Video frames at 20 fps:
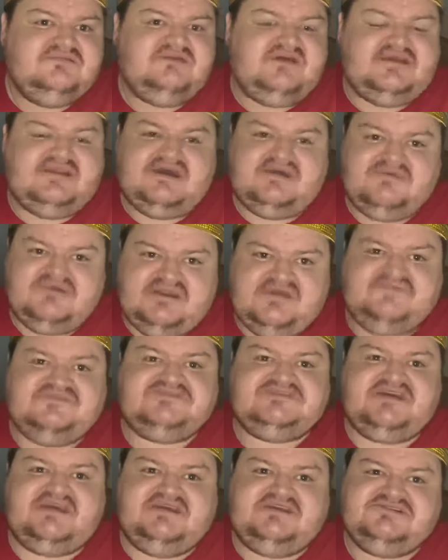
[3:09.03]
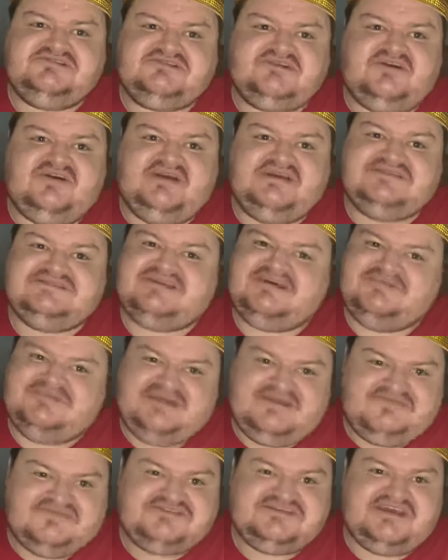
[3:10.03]
and that will never change, guys, that will
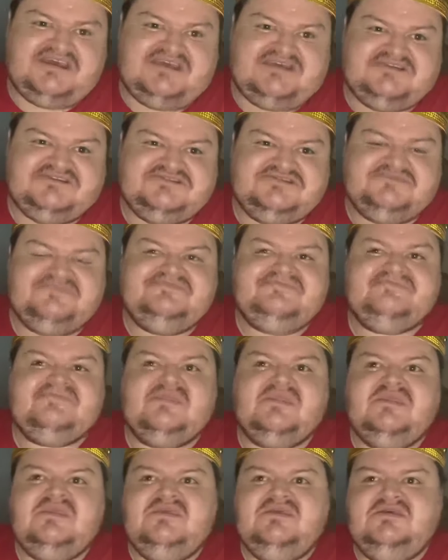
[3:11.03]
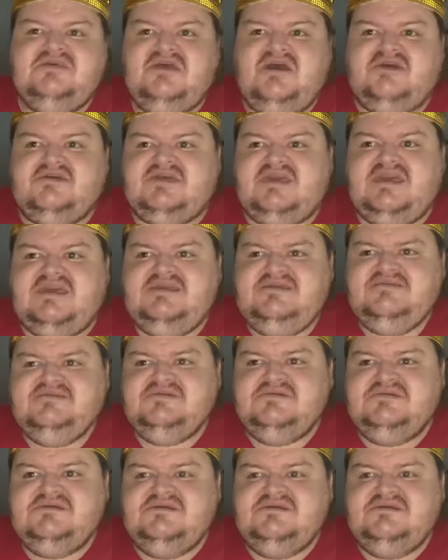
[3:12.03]
never change. Okay?